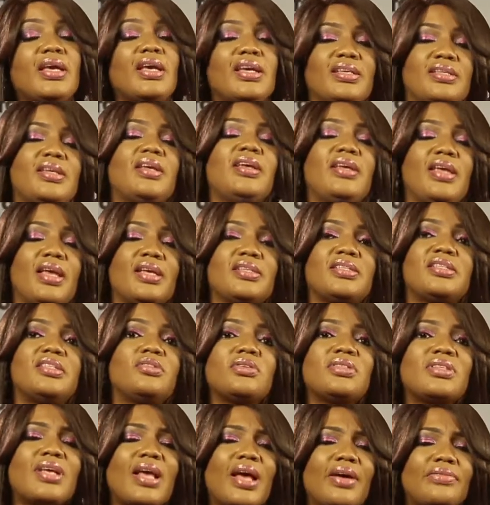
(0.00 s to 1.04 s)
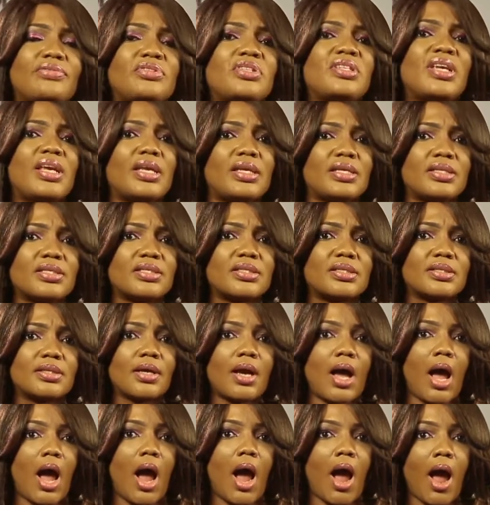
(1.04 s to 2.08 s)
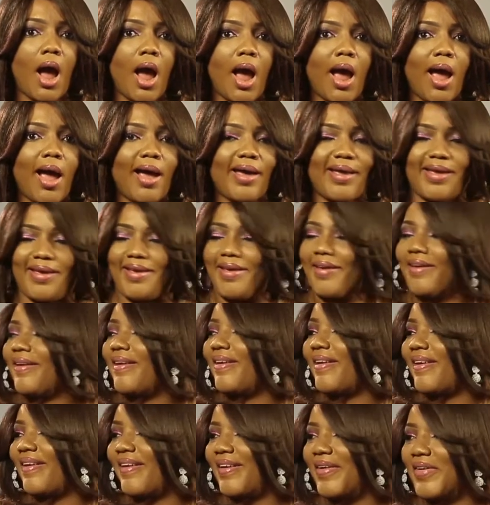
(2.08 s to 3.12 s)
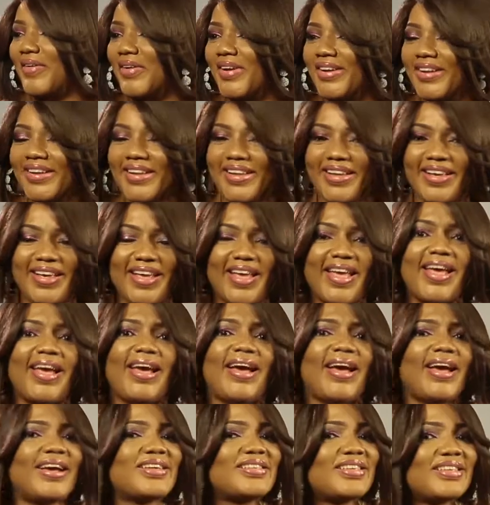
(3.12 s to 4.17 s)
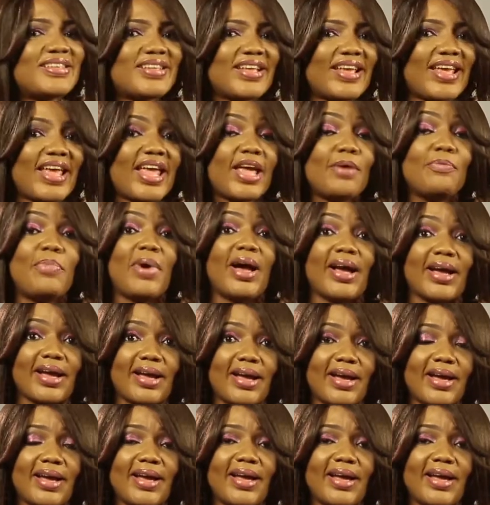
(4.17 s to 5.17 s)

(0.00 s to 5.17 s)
He said, yes, he doesn't have change. Ah, hey, God. I said, a bank.